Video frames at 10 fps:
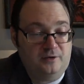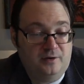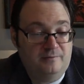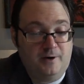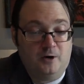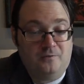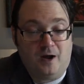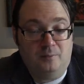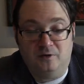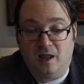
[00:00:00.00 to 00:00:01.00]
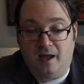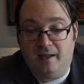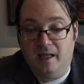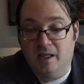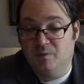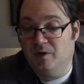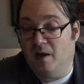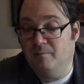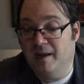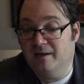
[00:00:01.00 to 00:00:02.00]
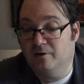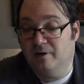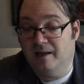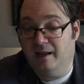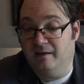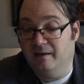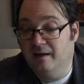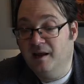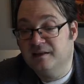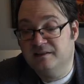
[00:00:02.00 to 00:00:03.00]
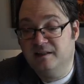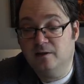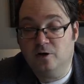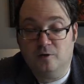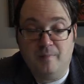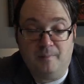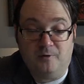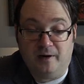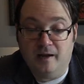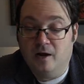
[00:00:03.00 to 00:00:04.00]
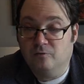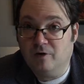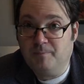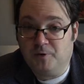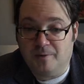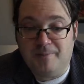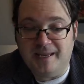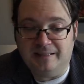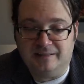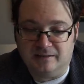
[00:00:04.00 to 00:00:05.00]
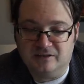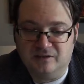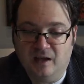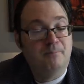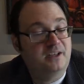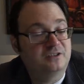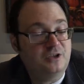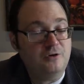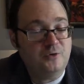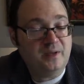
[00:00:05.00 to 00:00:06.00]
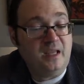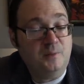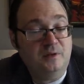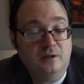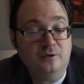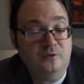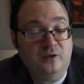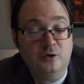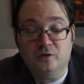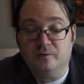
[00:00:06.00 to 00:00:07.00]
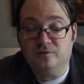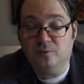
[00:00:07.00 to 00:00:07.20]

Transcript: her in a verifiable lie, he would unmake her again, steal her memory, rip her to pieces, but in so doing, he would lose a useful